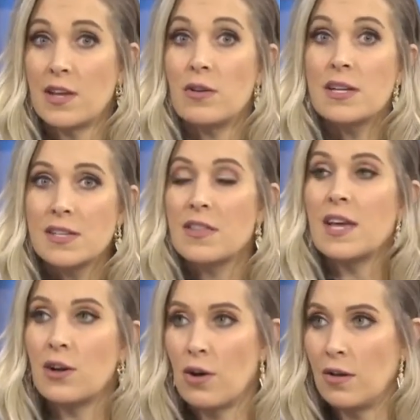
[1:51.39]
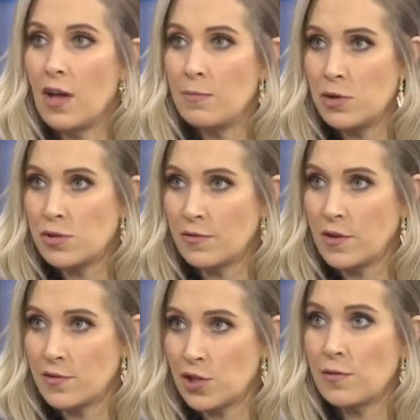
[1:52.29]
that there is a thing called
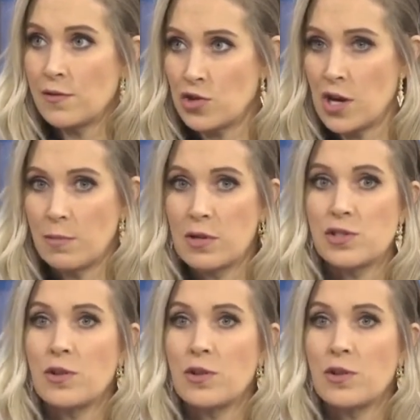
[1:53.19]
abusive conservatorship. Conservatorship